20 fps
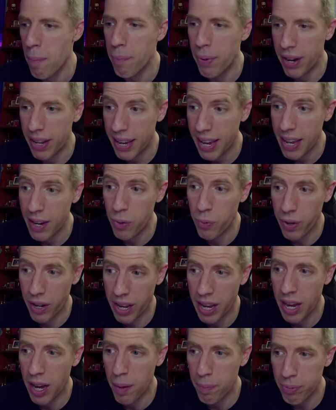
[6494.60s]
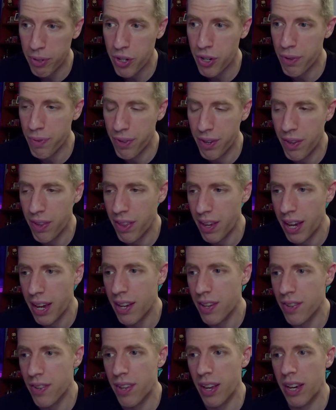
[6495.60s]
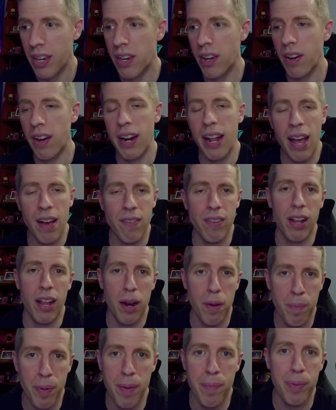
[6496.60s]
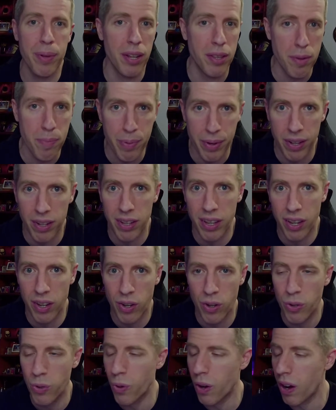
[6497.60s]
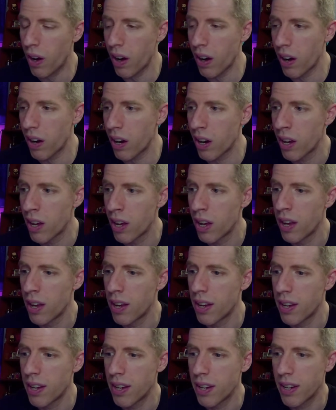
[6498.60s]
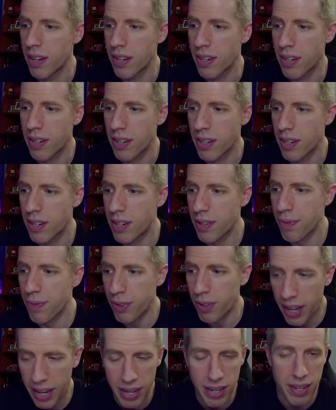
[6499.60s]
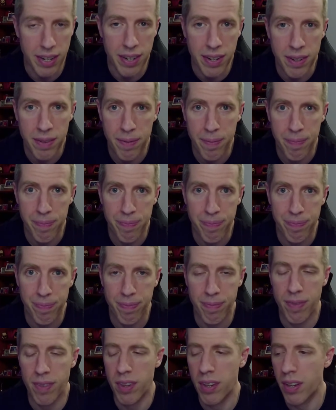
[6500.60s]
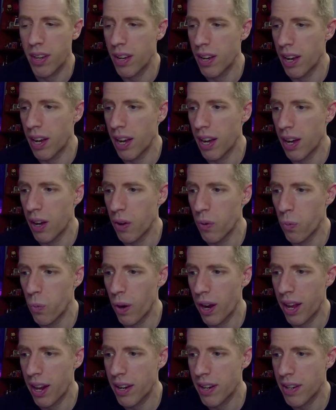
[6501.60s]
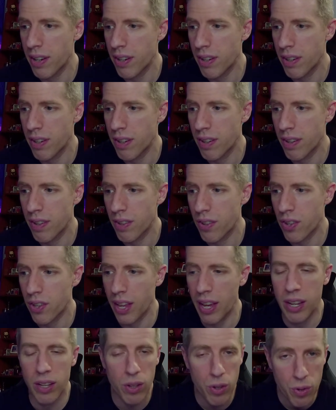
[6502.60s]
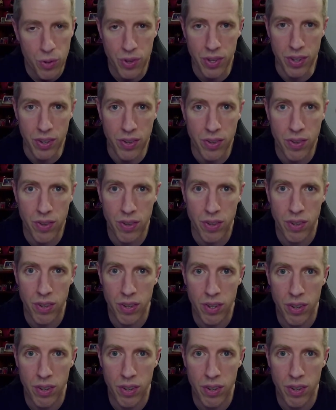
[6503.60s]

But again, it would accomplish a few things. Like, you're going to have a lot of people in the building who are deflated uh, when Sting loses.